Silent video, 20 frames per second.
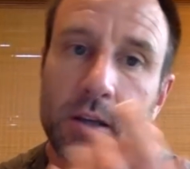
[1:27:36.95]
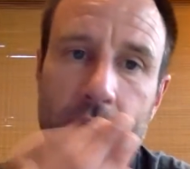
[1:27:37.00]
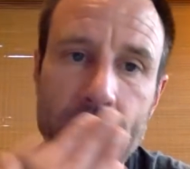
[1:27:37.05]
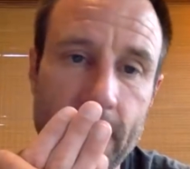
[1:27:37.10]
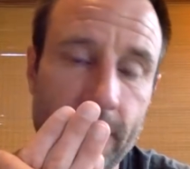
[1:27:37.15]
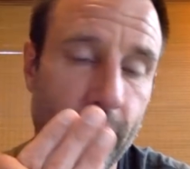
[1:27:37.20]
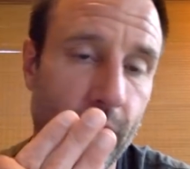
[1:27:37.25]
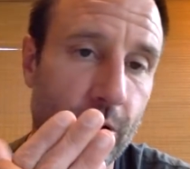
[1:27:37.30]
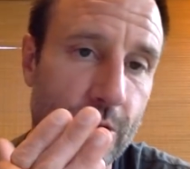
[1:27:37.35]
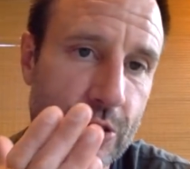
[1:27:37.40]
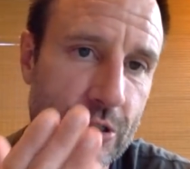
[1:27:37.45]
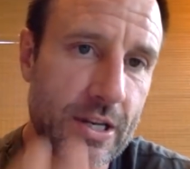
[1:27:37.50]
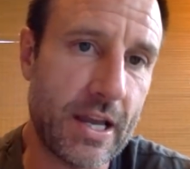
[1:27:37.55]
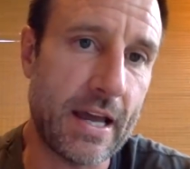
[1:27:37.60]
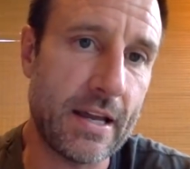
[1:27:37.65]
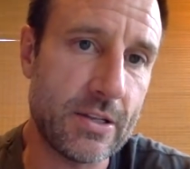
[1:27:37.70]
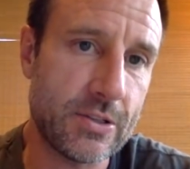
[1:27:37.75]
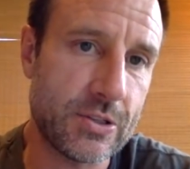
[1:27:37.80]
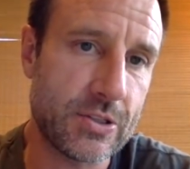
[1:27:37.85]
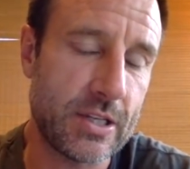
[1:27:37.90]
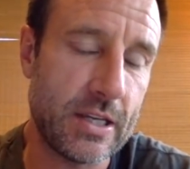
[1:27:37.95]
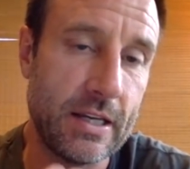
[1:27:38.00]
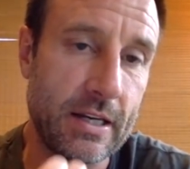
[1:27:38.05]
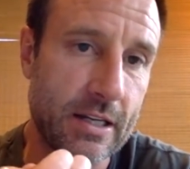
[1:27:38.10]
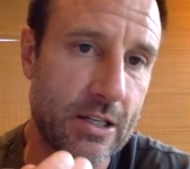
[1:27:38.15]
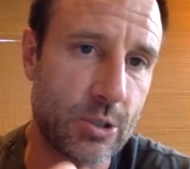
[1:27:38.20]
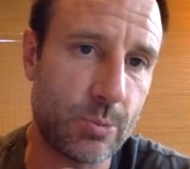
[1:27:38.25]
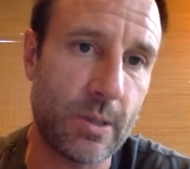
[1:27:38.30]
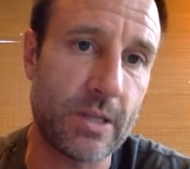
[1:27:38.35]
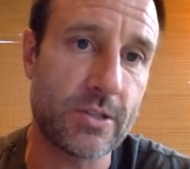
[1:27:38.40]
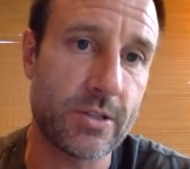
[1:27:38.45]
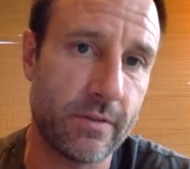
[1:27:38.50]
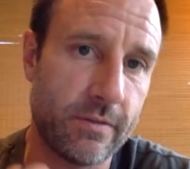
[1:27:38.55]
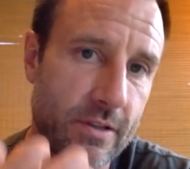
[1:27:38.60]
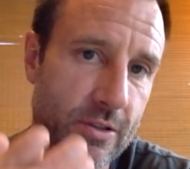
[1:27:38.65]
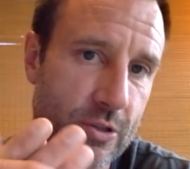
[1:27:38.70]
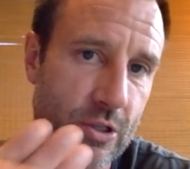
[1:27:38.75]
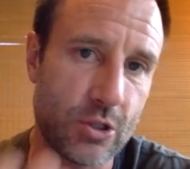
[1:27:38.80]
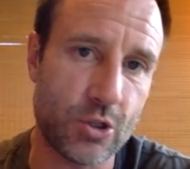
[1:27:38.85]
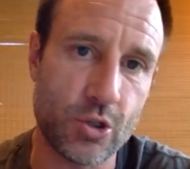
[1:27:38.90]
even though it's not as inexpensive
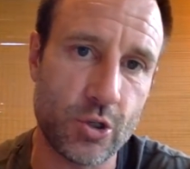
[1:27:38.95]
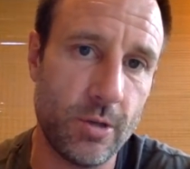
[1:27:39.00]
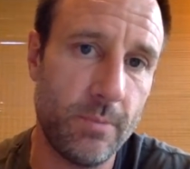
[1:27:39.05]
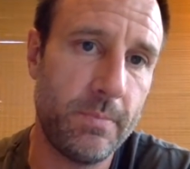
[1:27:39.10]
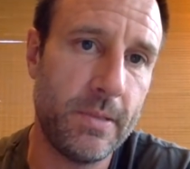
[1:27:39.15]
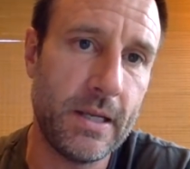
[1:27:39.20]
as it should